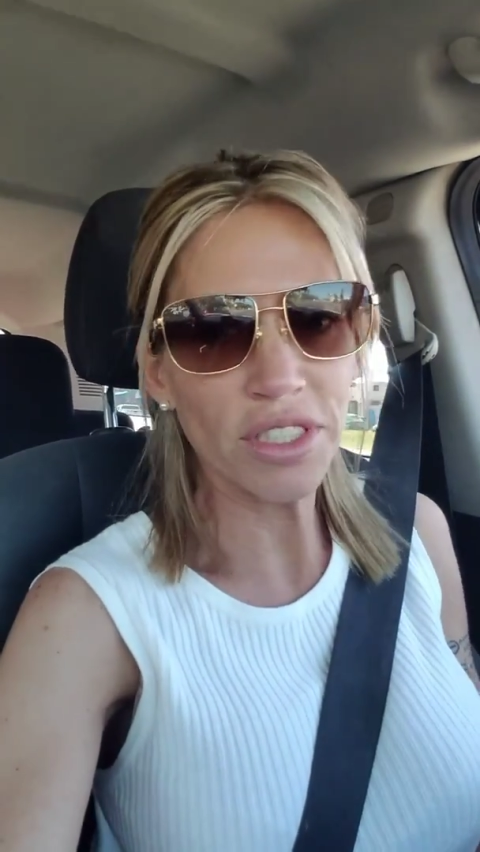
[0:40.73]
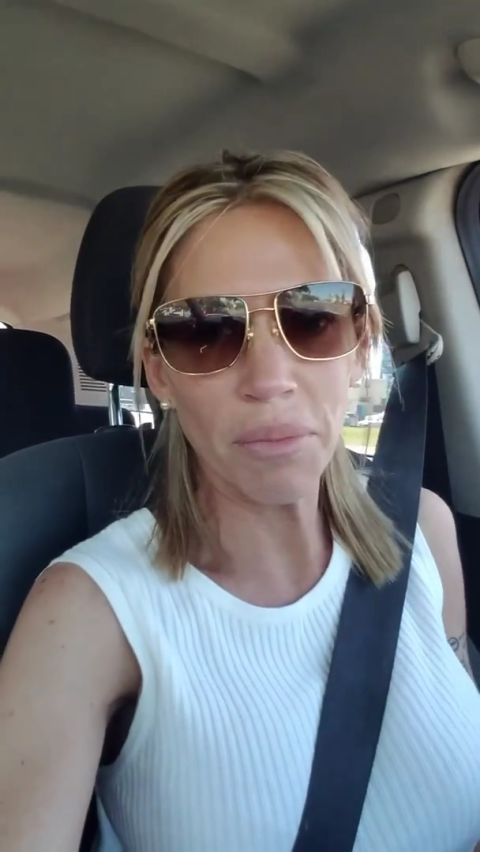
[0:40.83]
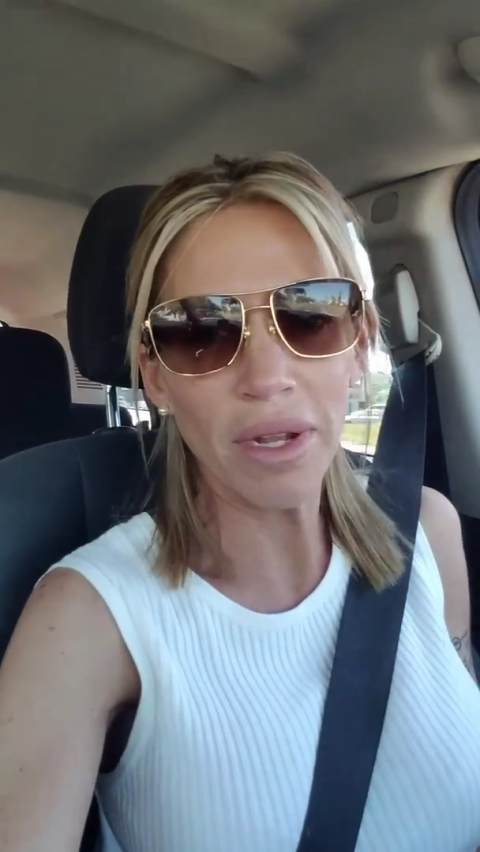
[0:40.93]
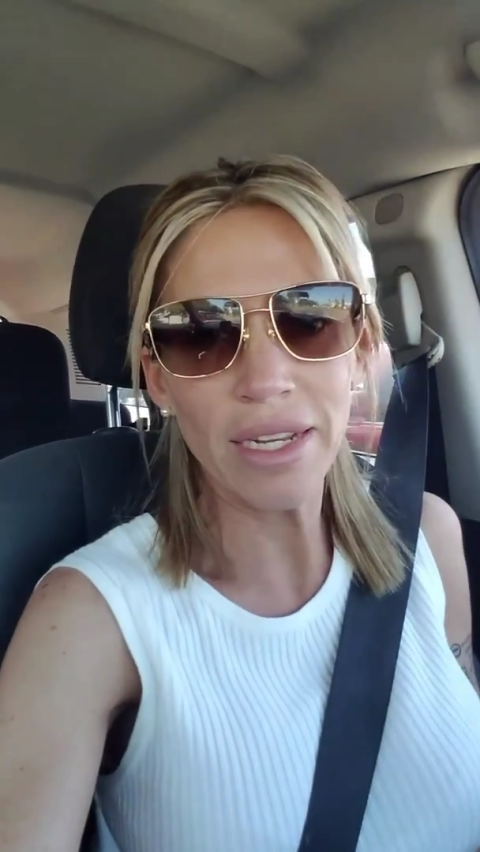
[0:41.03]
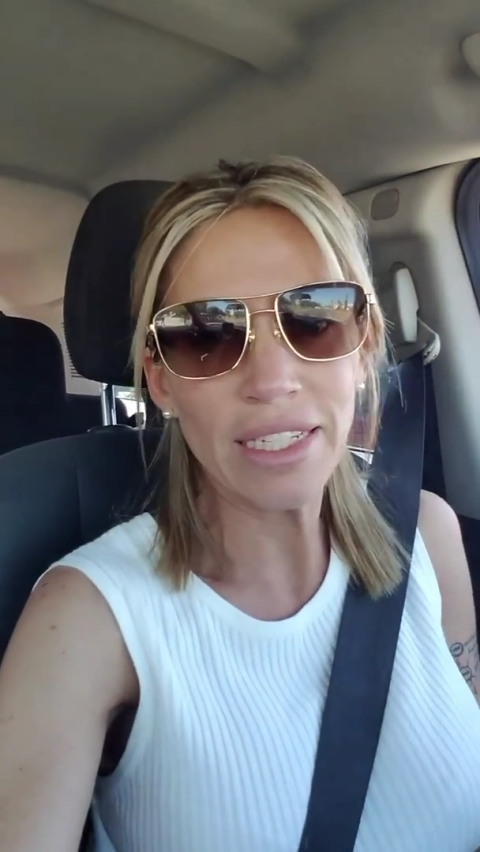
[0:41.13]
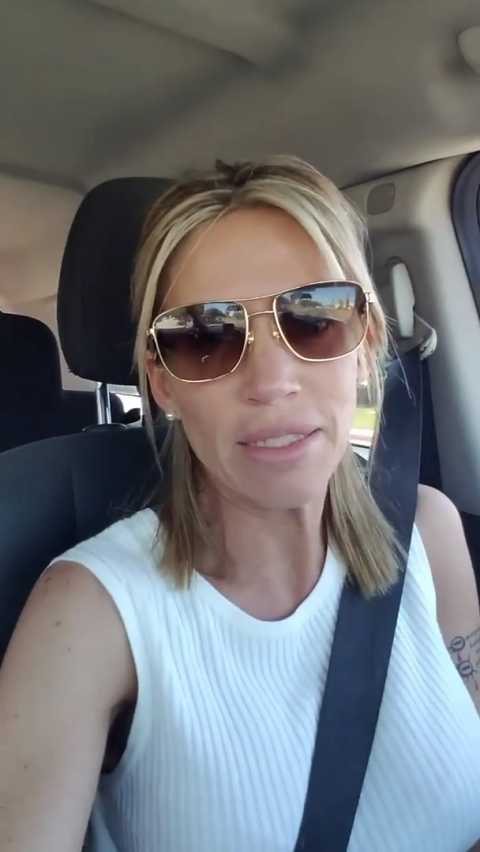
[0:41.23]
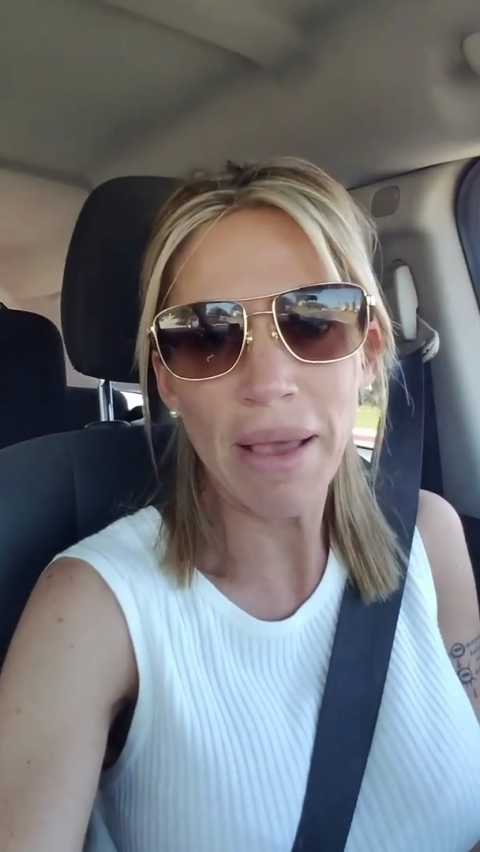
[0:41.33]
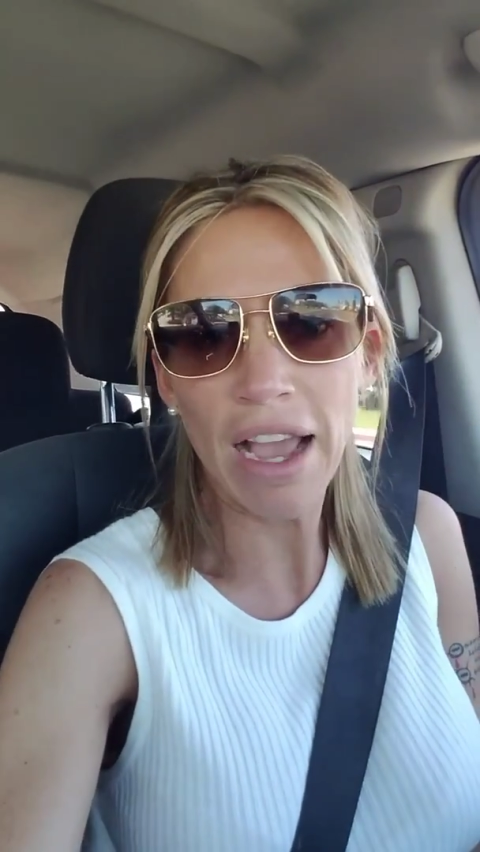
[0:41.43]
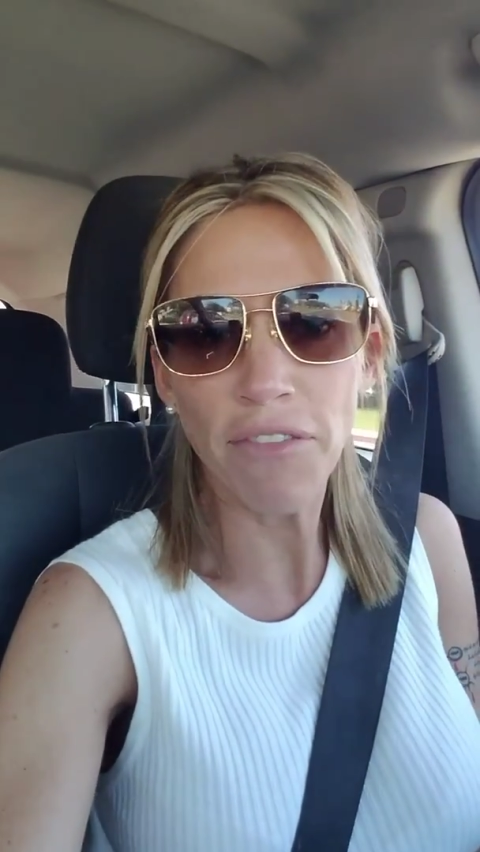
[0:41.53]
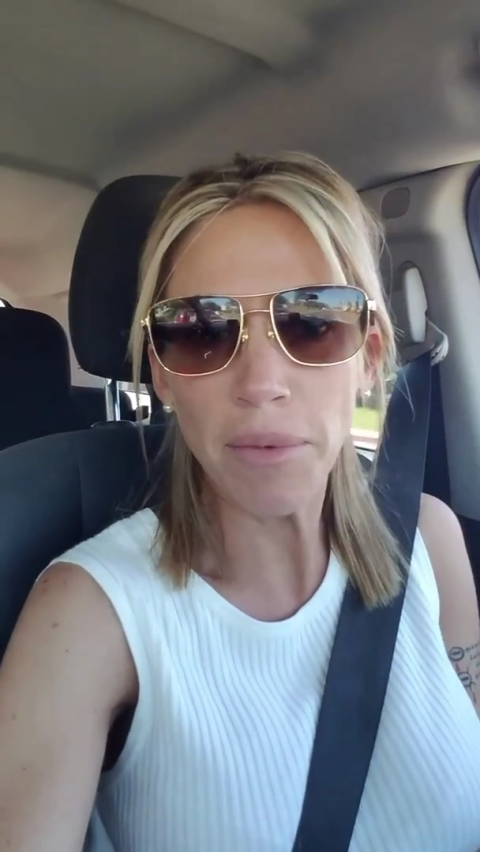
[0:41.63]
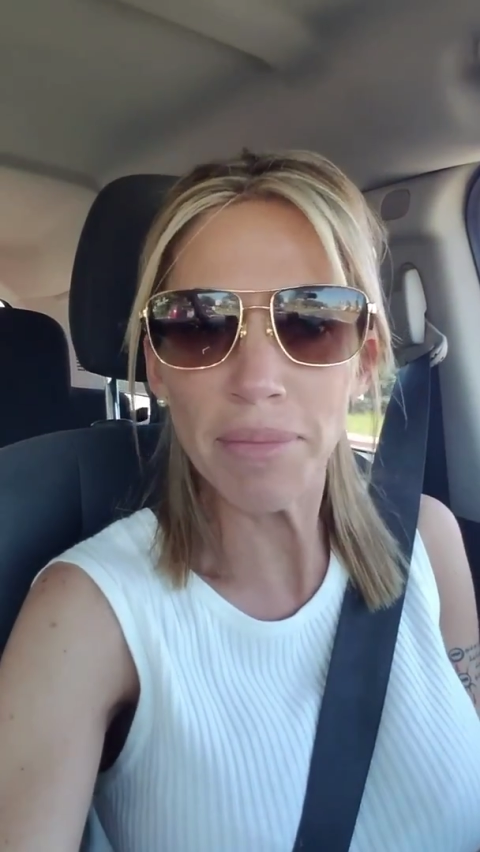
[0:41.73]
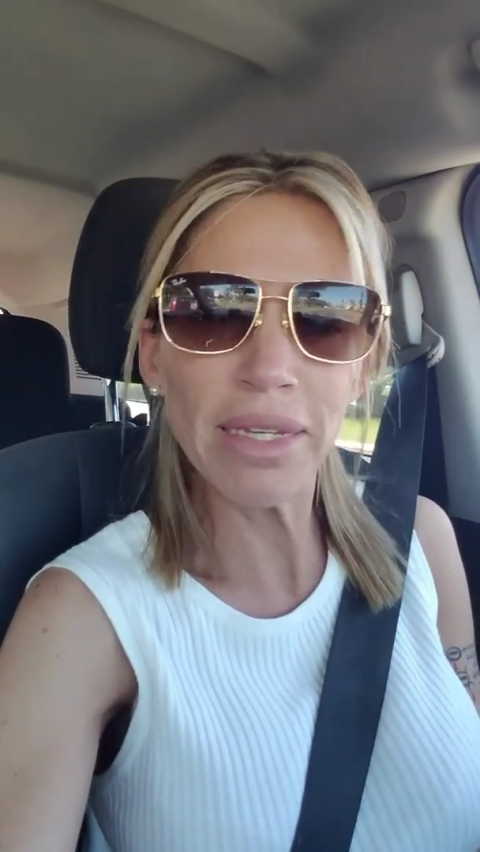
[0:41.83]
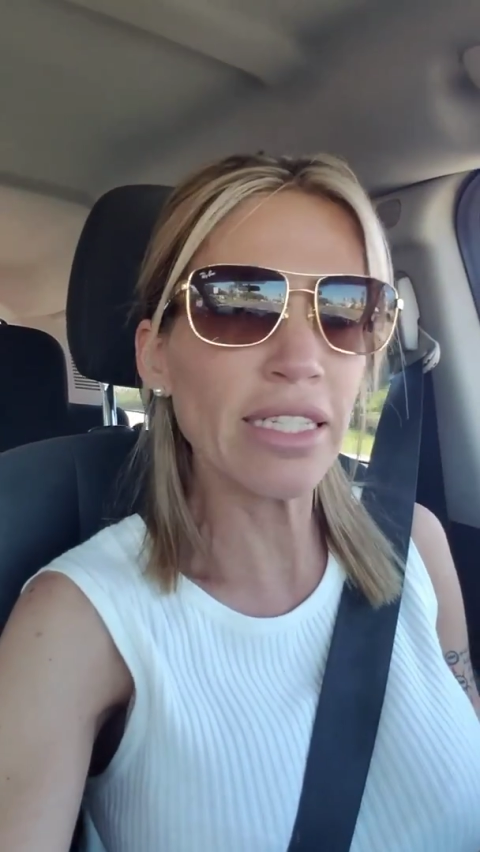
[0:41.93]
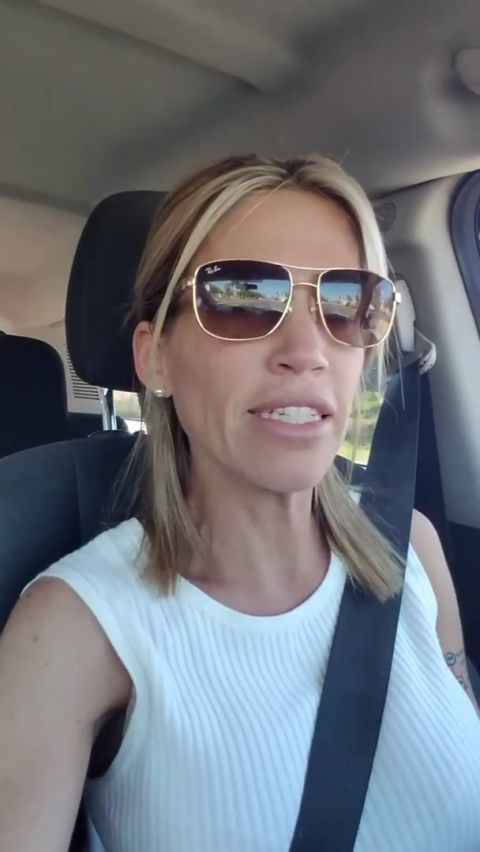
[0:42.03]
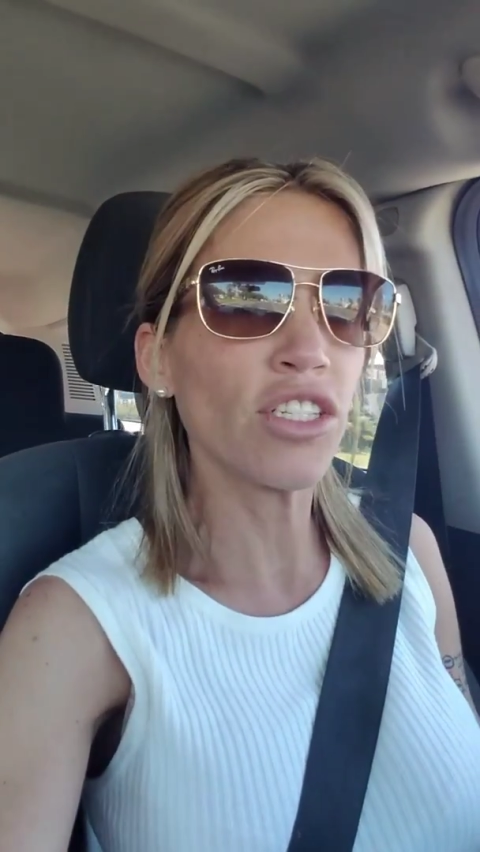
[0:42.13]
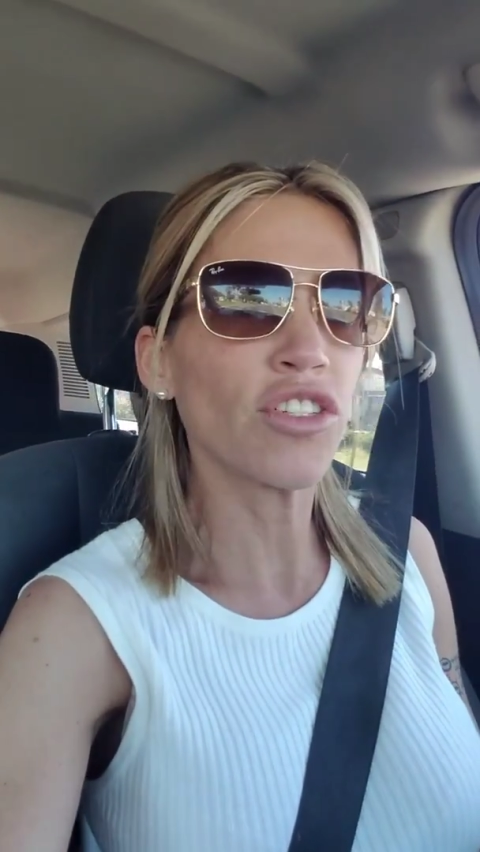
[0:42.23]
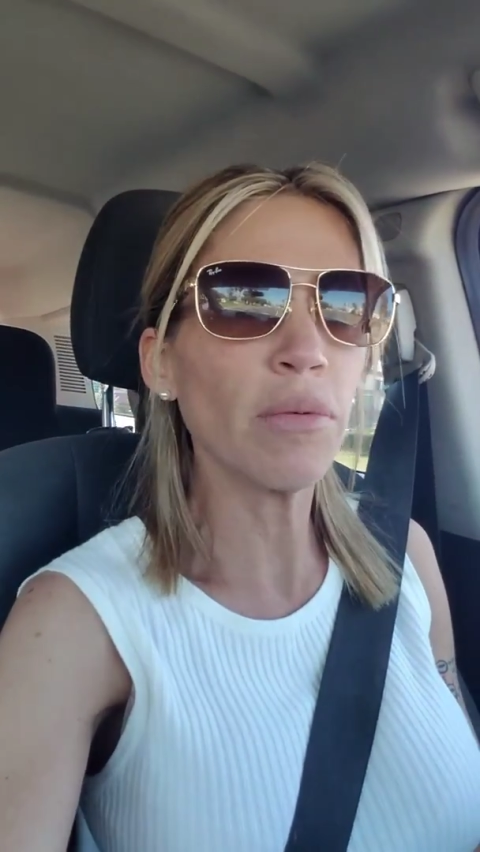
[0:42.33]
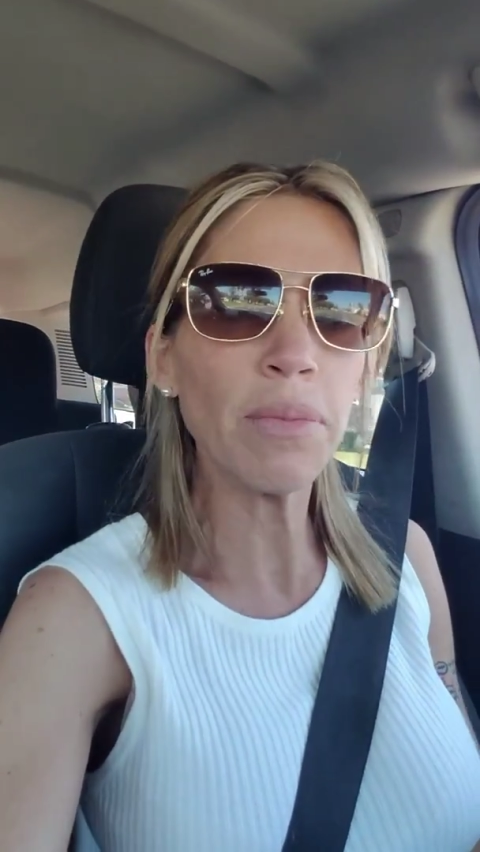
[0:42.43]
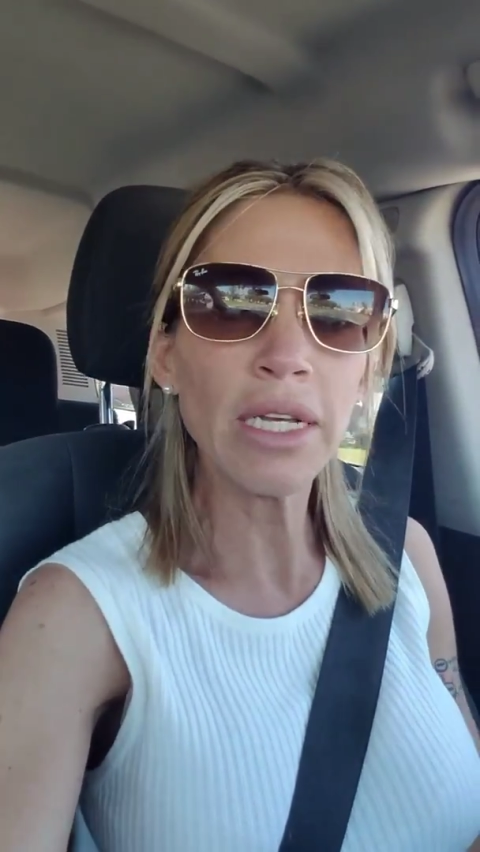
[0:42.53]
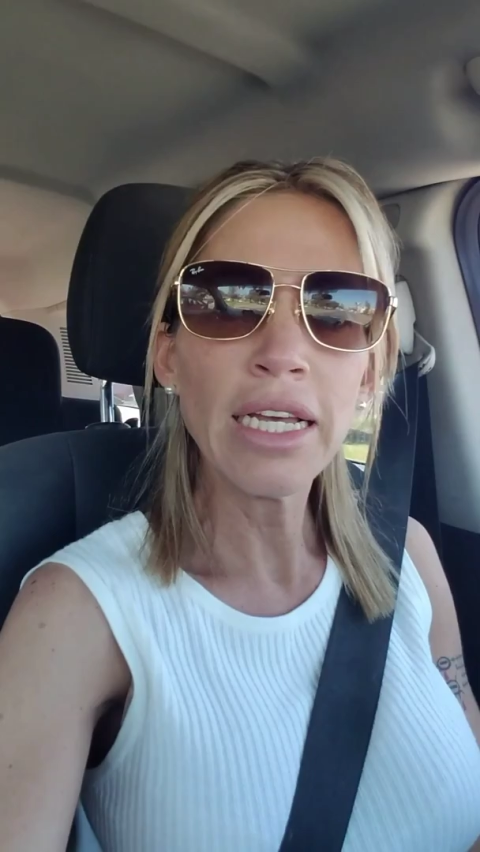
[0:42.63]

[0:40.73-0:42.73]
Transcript: someone gets back from a business trip.